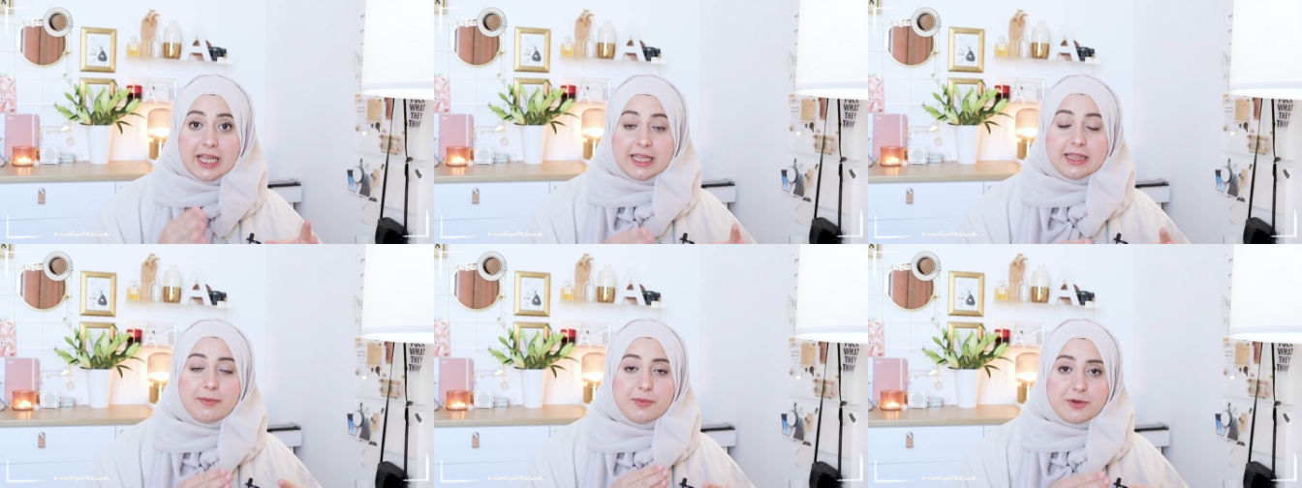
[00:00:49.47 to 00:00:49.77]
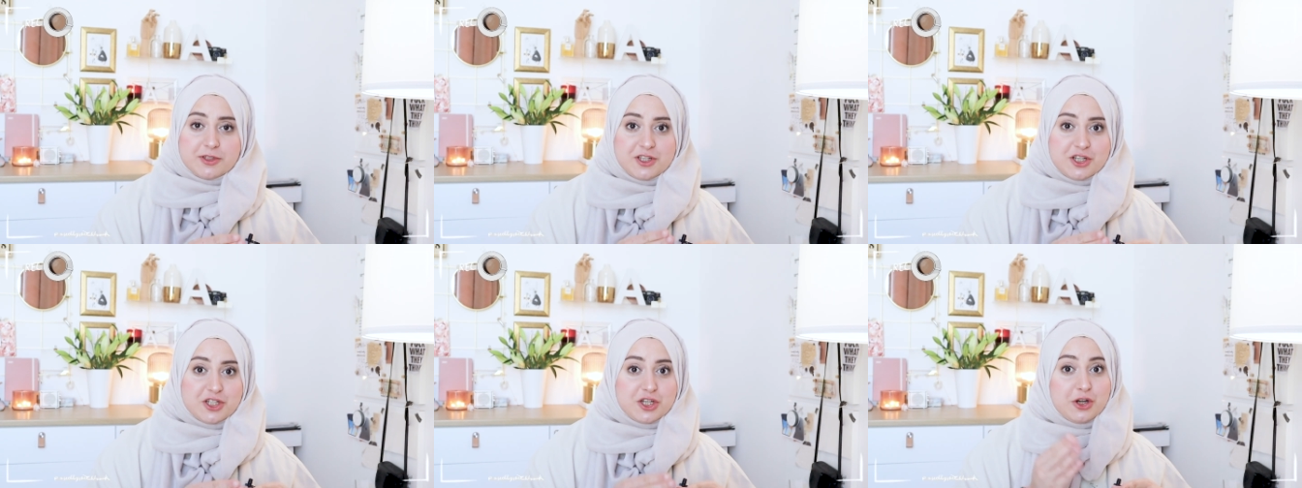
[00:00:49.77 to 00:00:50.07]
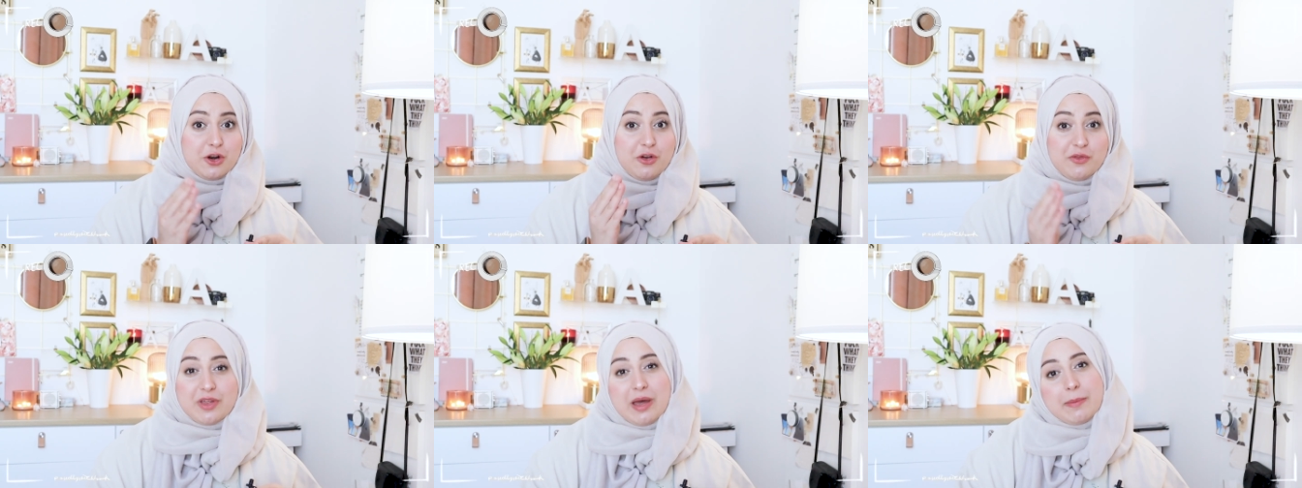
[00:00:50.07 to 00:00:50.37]
in the
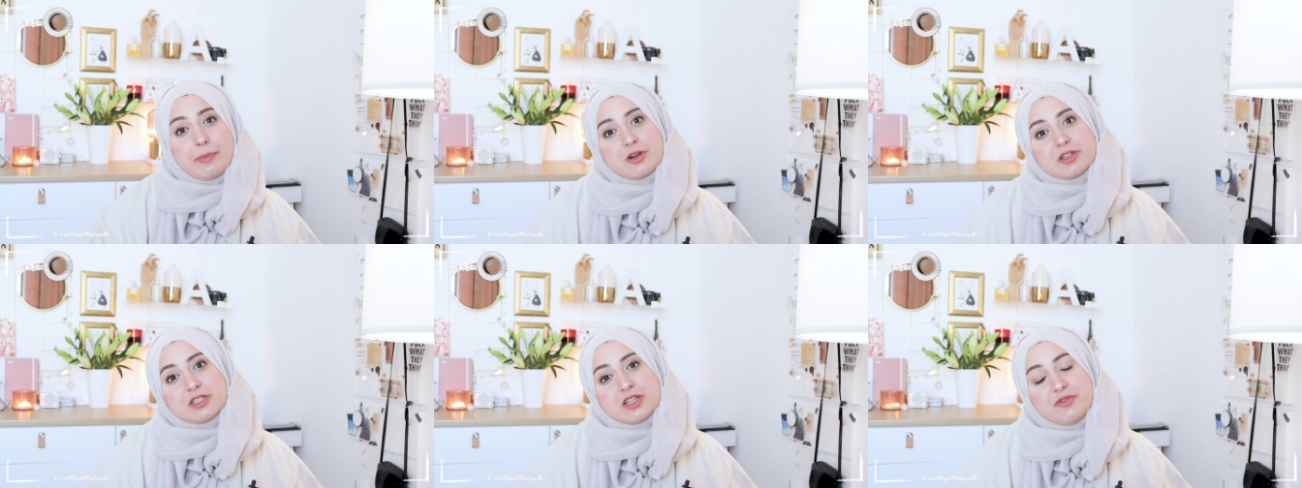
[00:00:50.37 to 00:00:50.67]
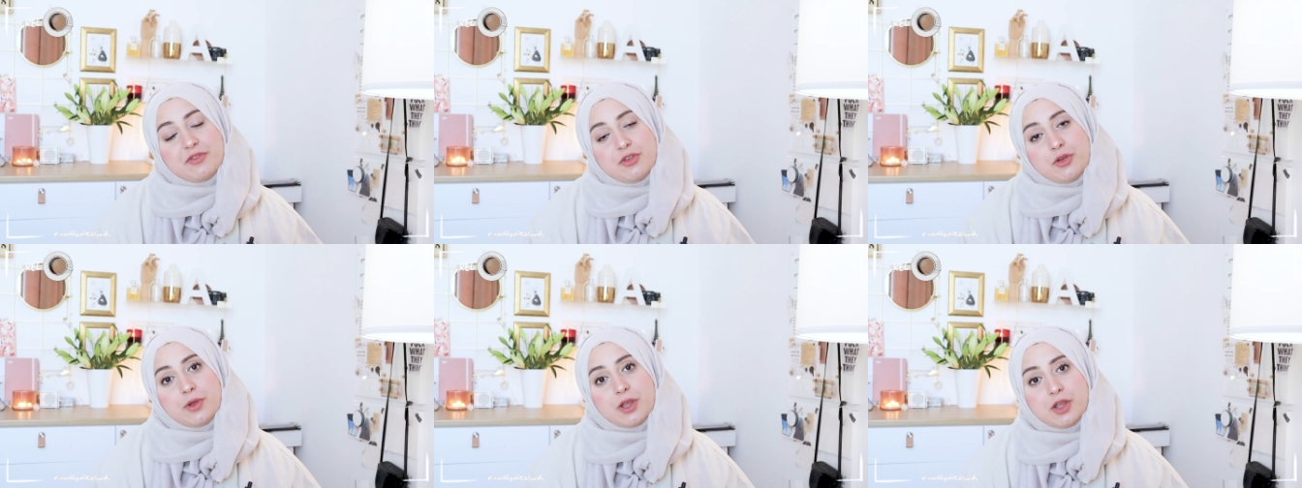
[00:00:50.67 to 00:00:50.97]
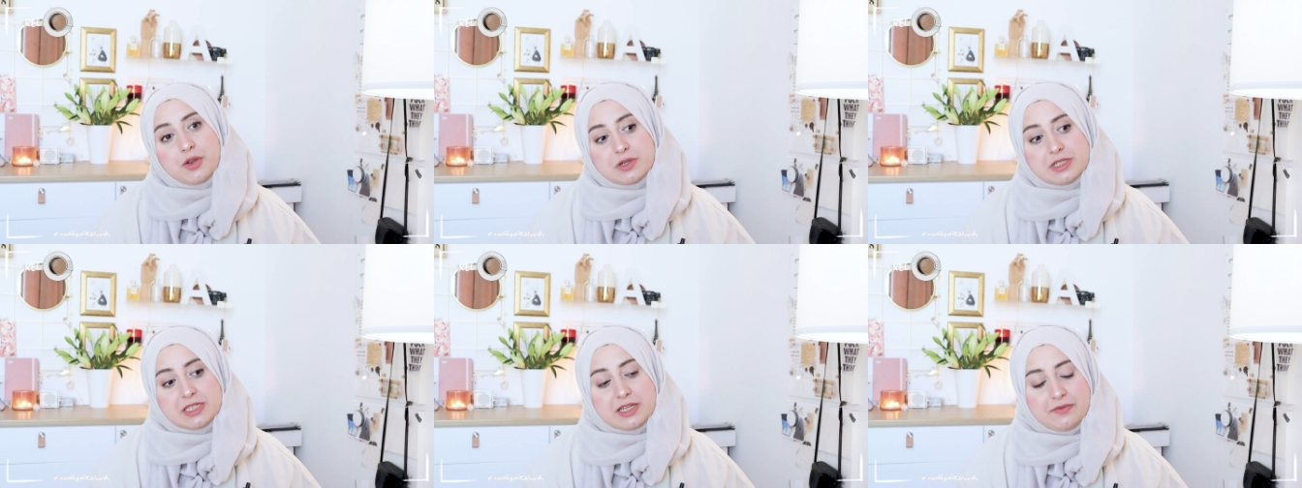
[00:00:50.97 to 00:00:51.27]
position of that person
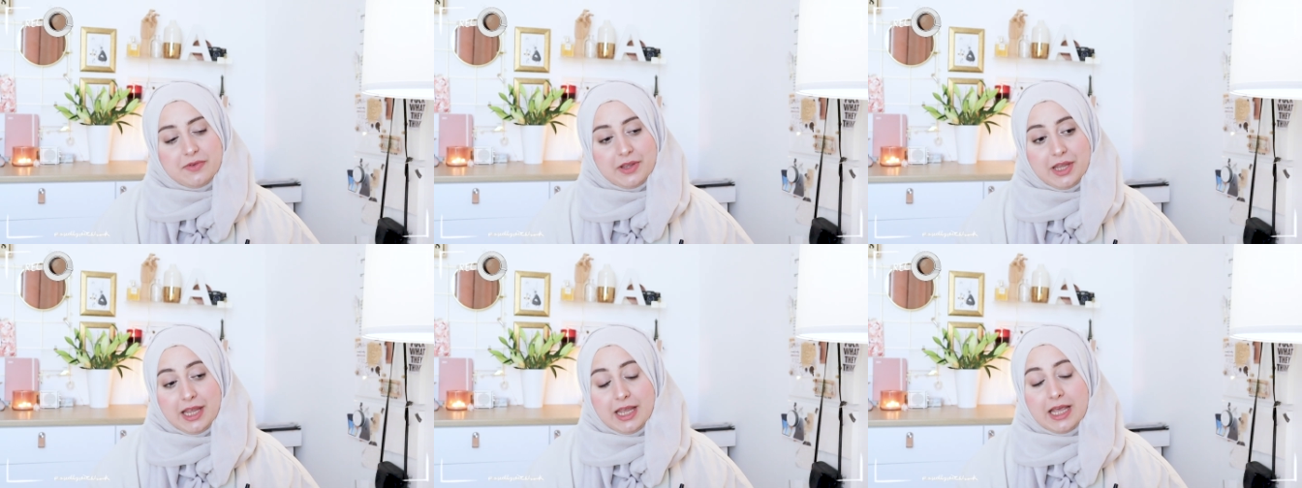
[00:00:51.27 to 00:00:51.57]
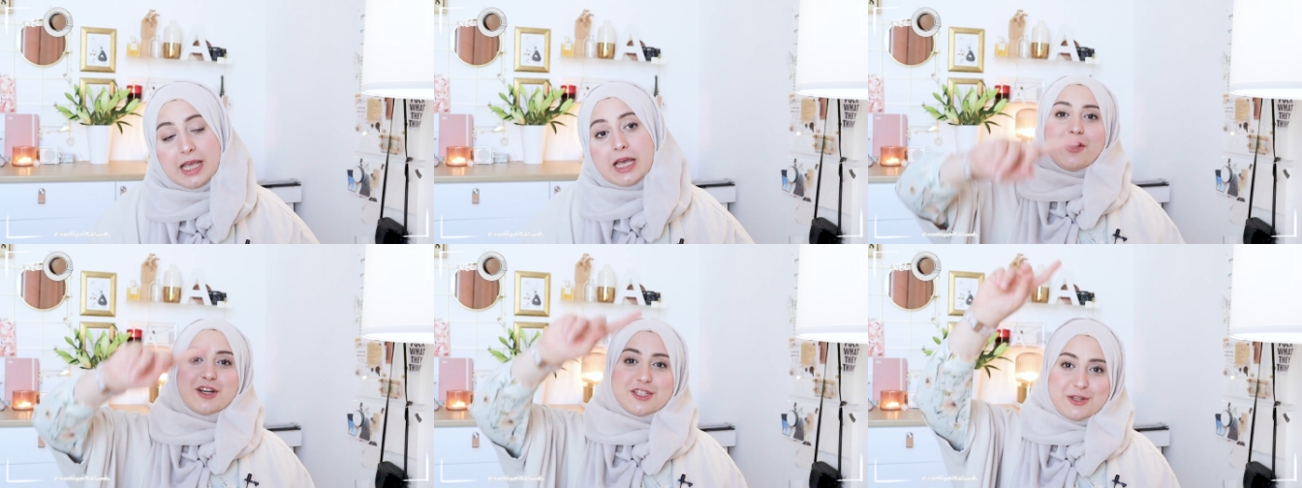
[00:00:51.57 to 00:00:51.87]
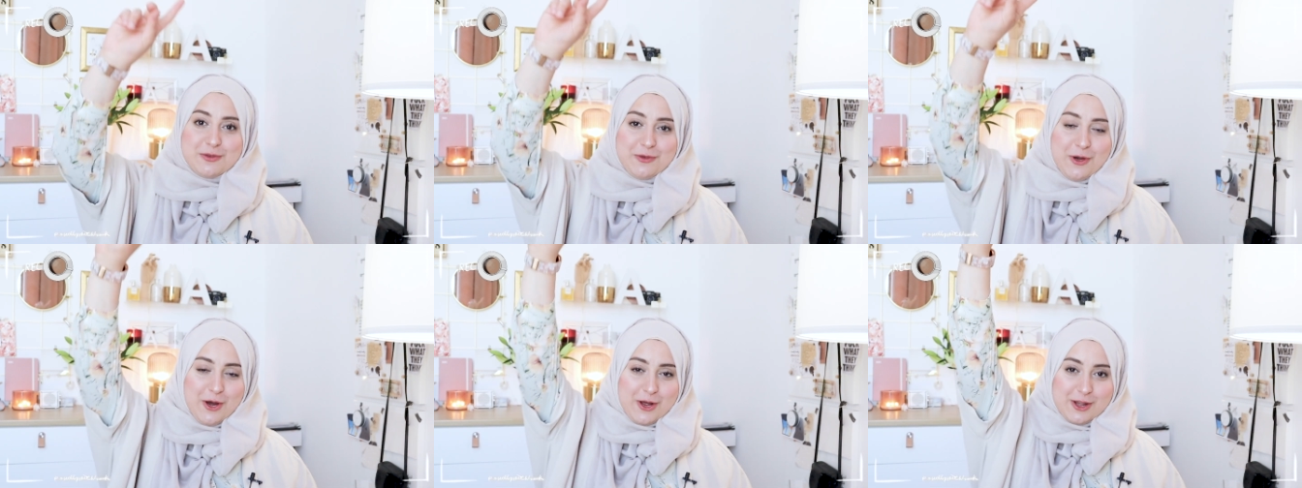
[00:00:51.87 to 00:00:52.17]
viewing your CV.
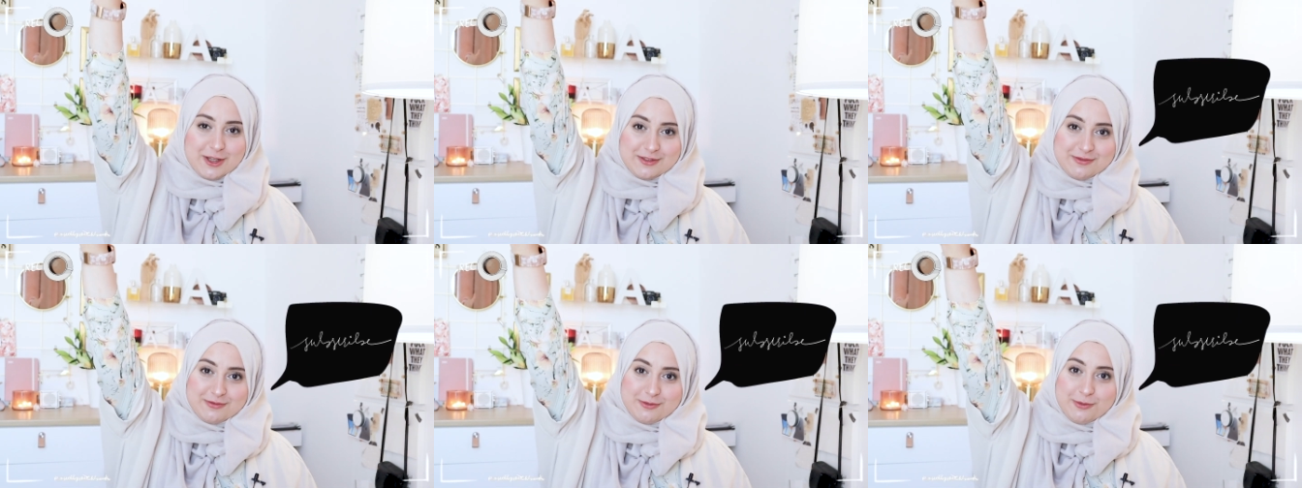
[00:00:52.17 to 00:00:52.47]
First of all,